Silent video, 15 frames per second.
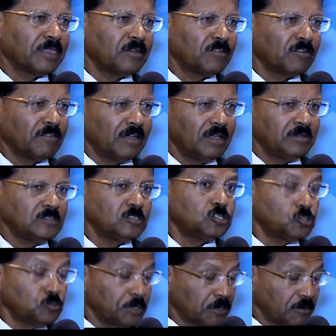it
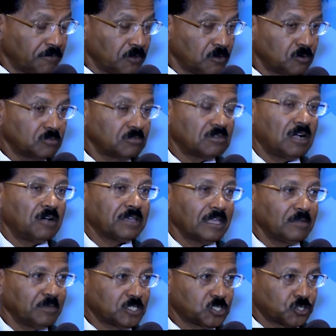should be reviewed, how it
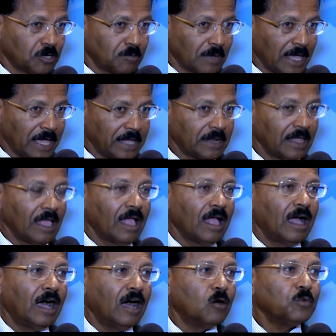can be streamlined,
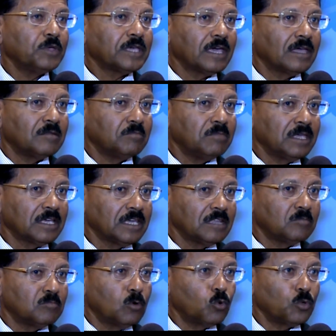how we can make it
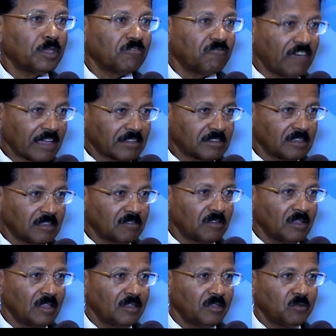more effective
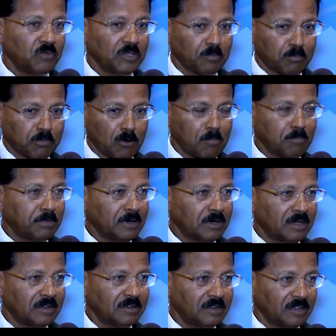with
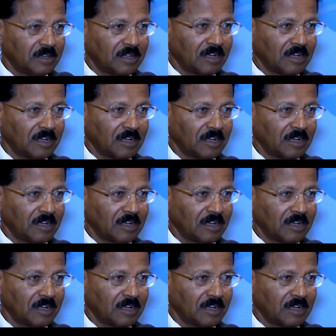proper, you know,